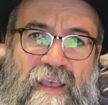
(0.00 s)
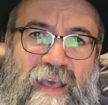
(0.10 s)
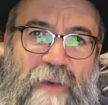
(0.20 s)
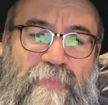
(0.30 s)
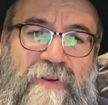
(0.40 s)

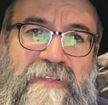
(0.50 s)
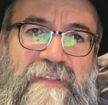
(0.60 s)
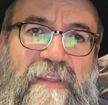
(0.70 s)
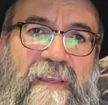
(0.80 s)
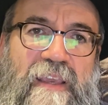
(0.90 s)
A
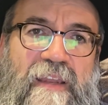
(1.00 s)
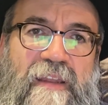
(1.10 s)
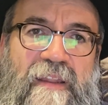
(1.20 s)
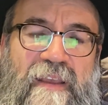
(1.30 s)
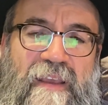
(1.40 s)
person
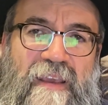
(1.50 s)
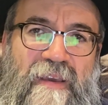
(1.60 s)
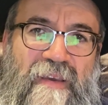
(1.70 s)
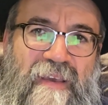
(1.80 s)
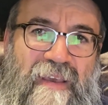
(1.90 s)
can
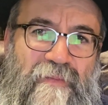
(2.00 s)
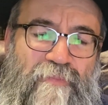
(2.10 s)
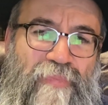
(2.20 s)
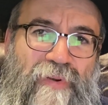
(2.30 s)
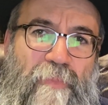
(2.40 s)

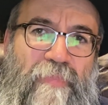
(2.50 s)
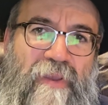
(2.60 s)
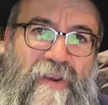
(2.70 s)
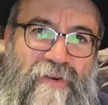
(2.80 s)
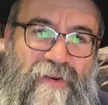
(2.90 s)

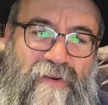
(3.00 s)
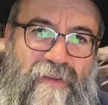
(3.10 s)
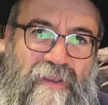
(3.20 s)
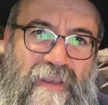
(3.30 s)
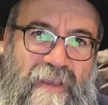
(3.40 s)
prepare
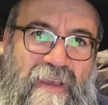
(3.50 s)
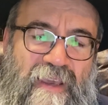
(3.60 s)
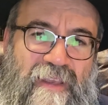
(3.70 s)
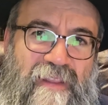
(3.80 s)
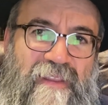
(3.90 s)

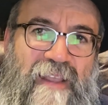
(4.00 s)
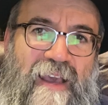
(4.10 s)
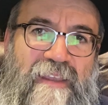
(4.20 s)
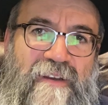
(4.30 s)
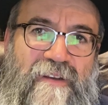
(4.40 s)
an
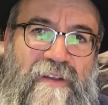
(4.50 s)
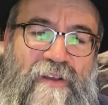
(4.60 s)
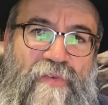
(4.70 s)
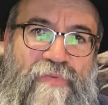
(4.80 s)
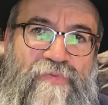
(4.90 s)
entire
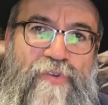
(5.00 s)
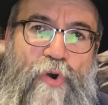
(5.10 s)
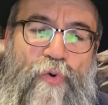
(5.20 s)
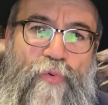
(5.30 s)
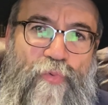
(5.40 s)

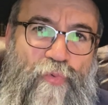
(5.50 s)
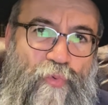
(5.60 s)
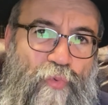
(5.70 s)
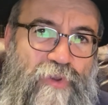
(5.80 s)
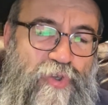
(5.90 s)
dough
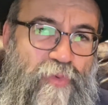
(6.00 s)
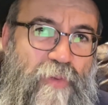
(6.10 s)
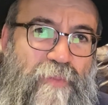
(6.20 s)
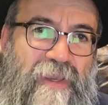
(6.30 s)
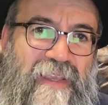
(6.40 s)
which will
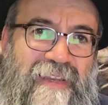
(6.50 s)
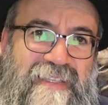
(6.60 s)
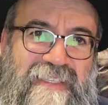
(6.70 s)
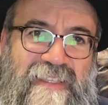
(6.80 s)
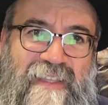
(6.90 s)
be in a
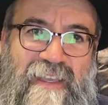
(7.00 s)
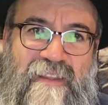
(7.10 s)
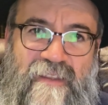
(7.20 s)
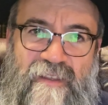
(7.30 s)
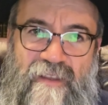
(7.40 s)

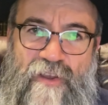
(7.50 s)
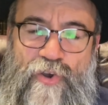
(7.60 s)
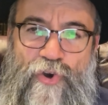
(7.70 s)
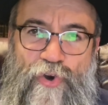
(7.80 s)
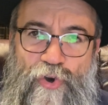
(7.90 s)
state
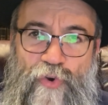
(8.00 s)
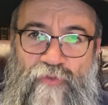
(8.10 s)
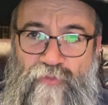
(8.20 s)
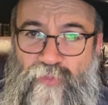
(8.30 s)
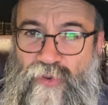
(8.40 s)

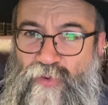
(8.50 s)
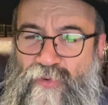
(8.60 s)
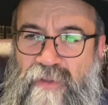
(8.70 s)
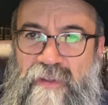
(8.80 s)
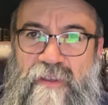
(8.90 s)
of
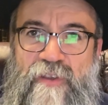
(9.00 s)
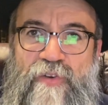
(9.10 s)
purity,